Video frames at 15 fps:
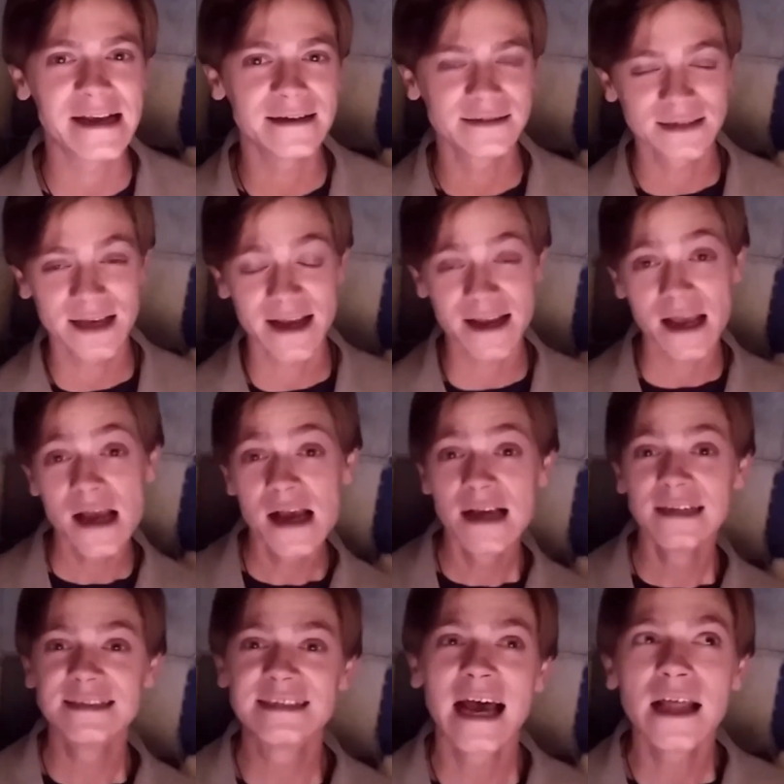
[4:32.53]
He's like
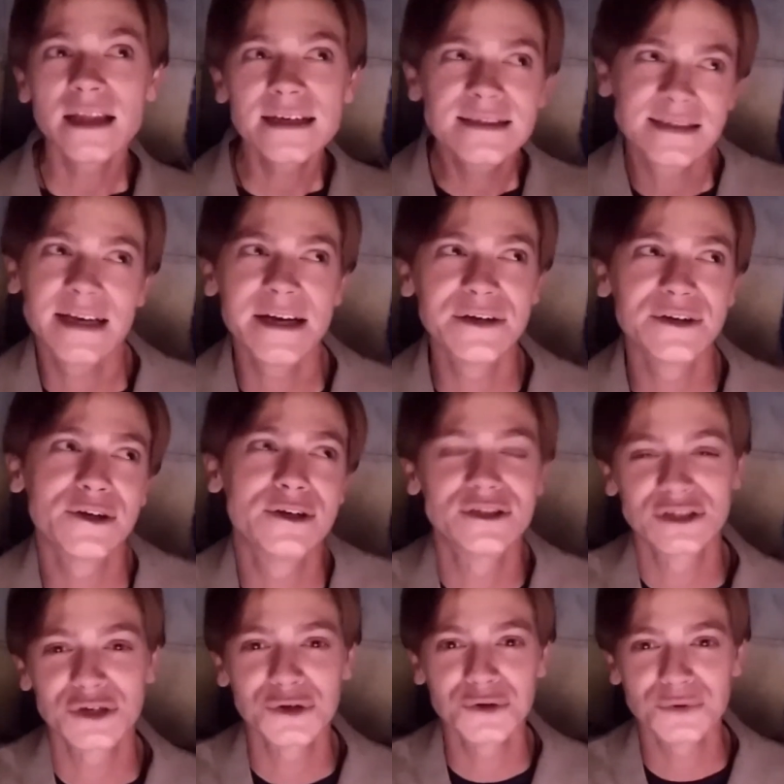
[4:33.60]
telling
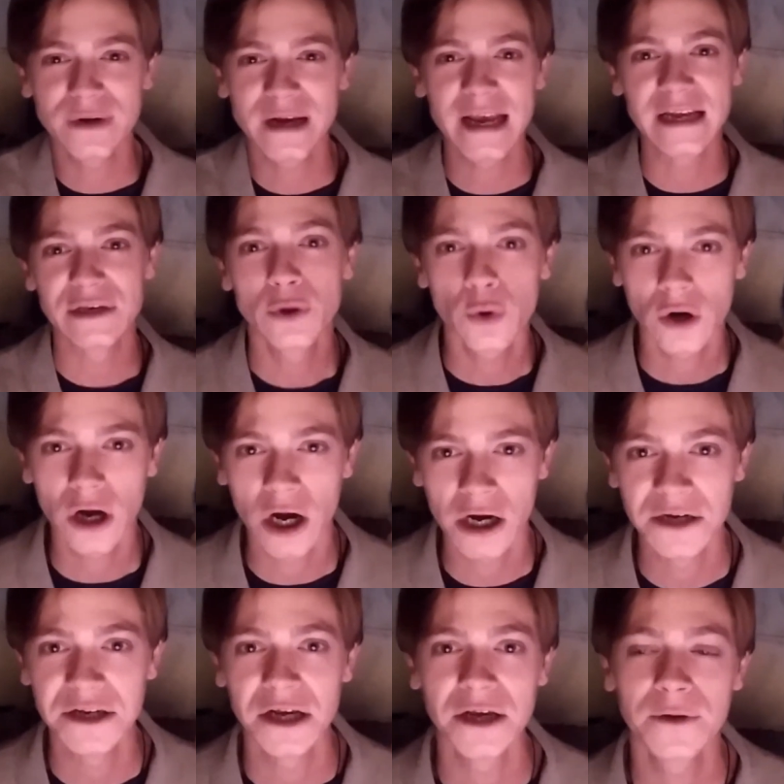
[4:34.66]
Xander to ignore
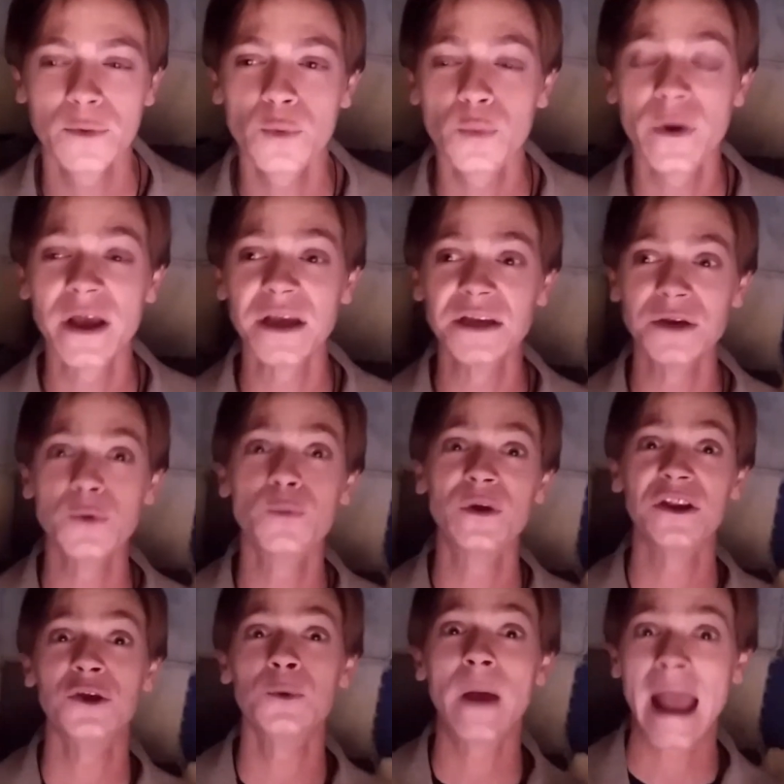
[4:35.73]
Anya
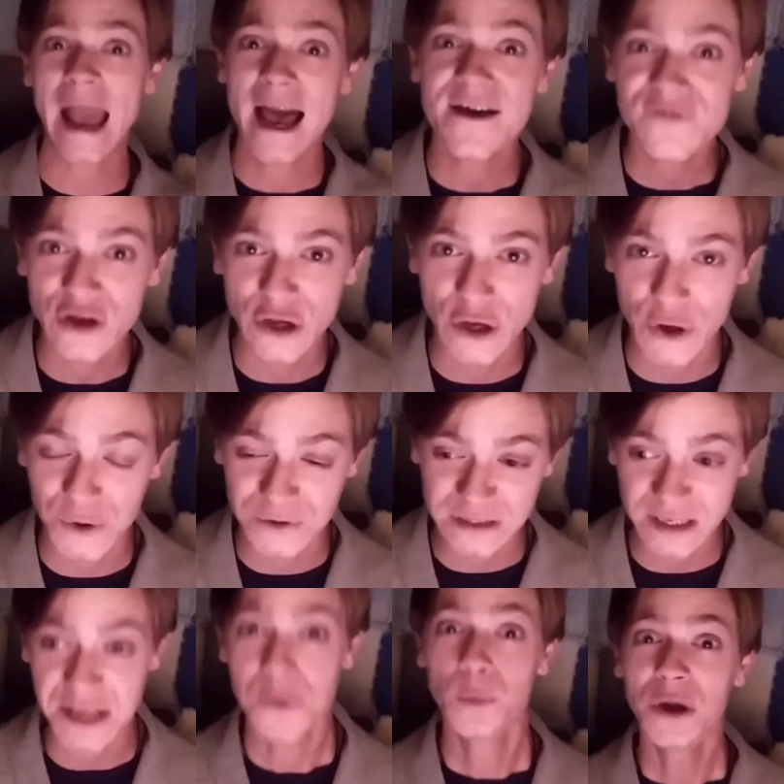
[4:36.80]
when you have a
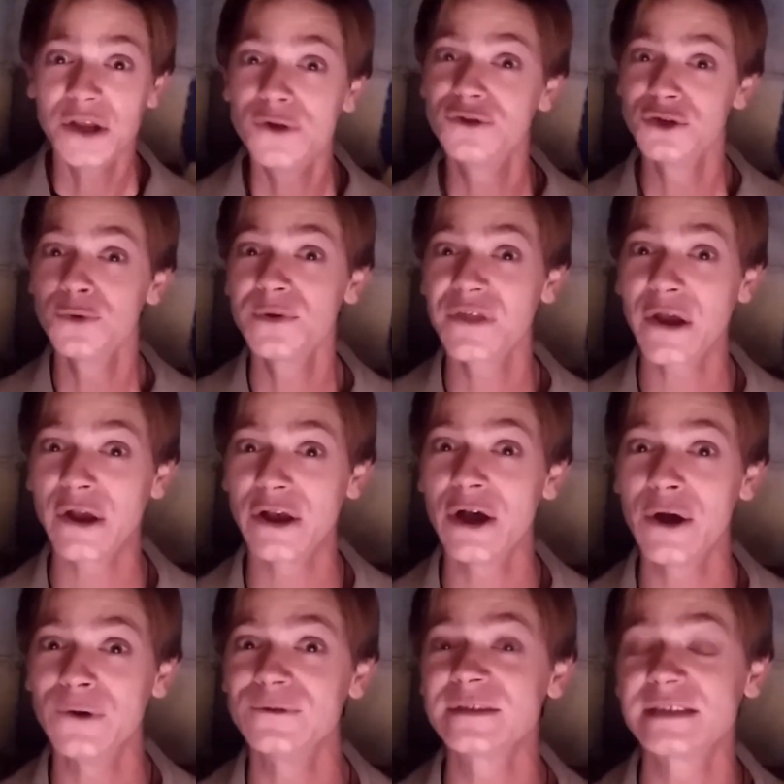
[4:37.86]
ghost. Like, what you do with a
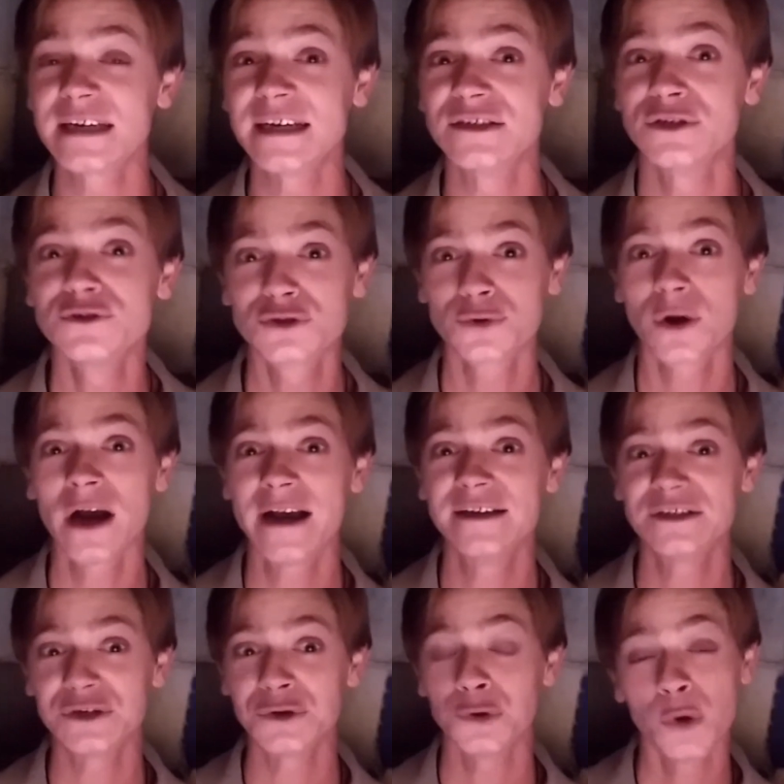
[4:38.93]
ghost is you try
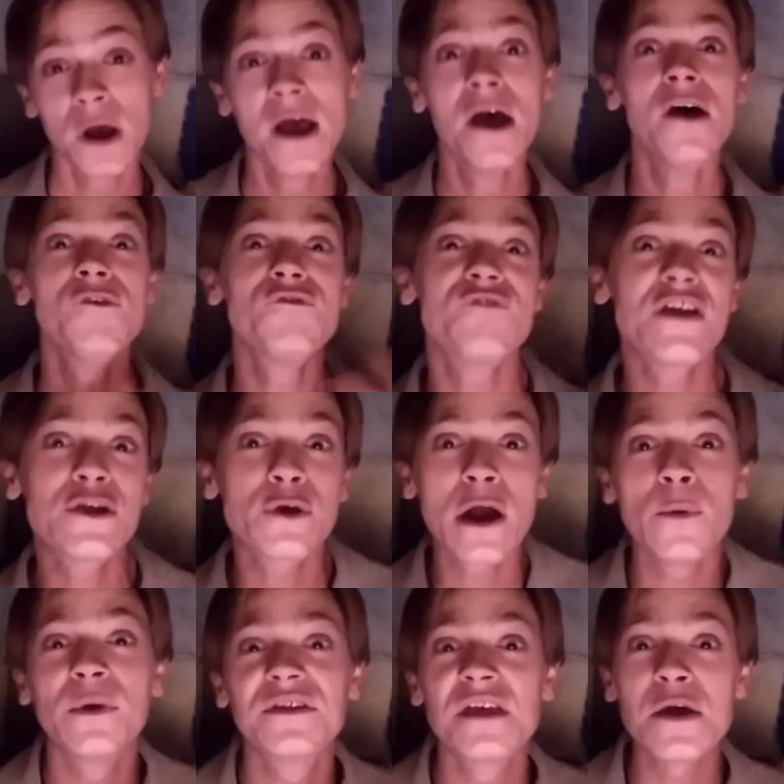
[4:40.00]
to figure
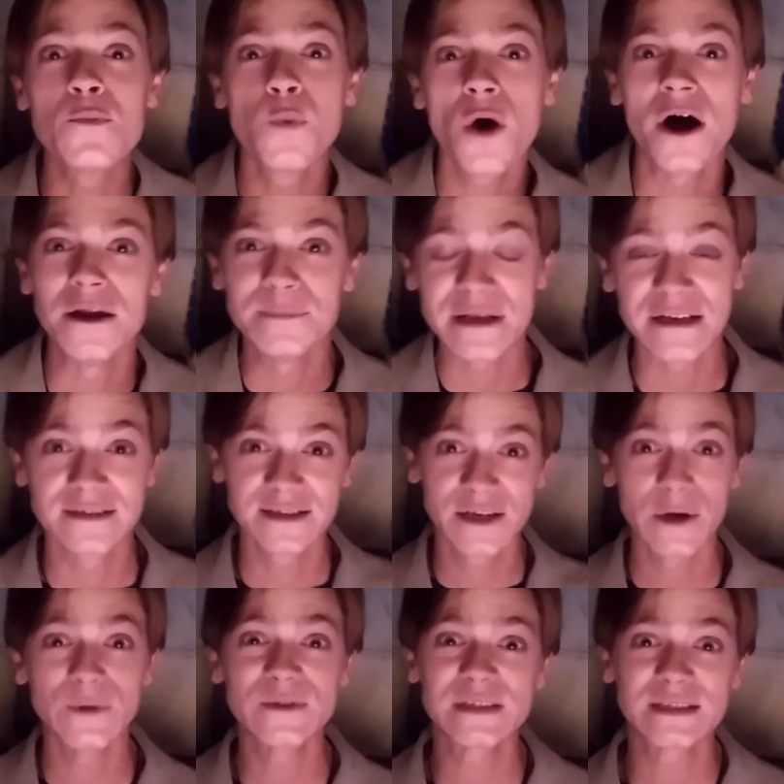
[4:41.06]
out what they want, because
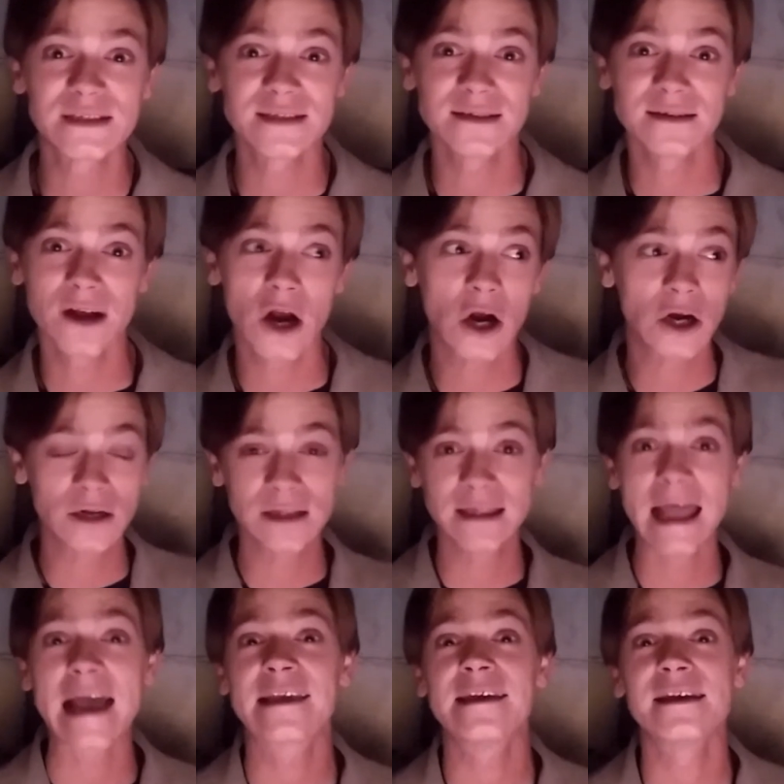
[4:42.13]
ghosts are
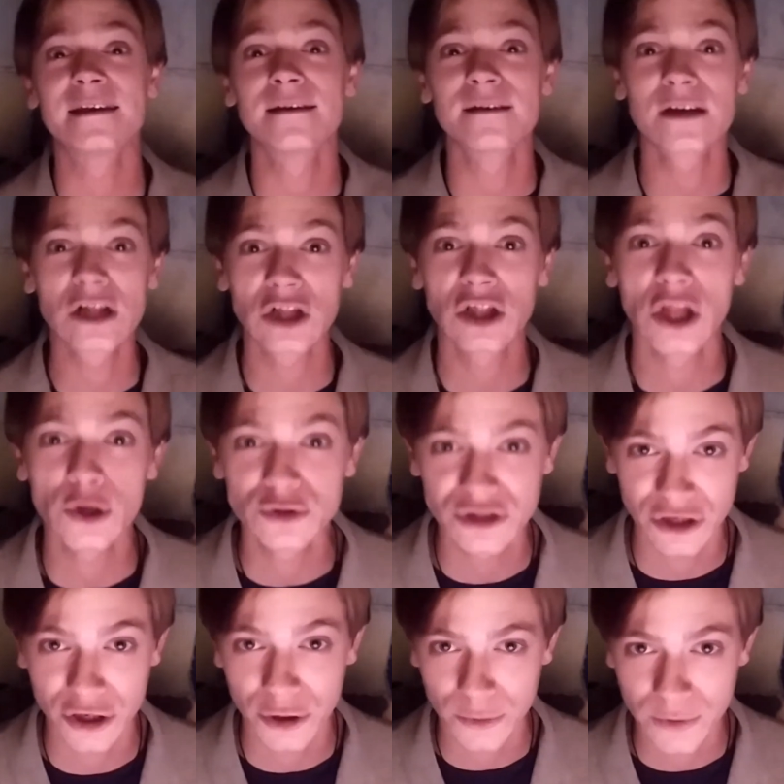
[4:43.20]
lacking
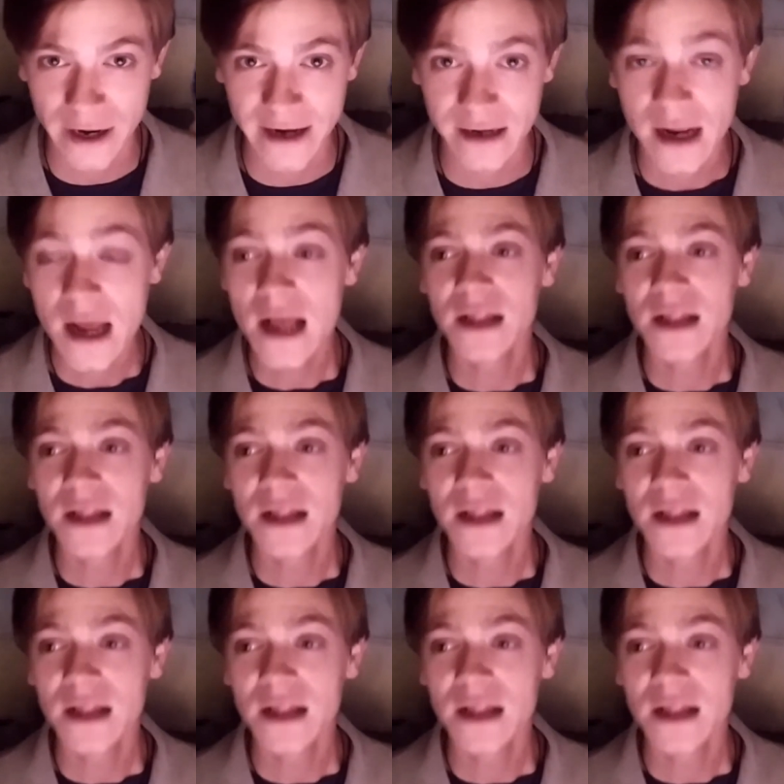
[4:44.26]
closure, right?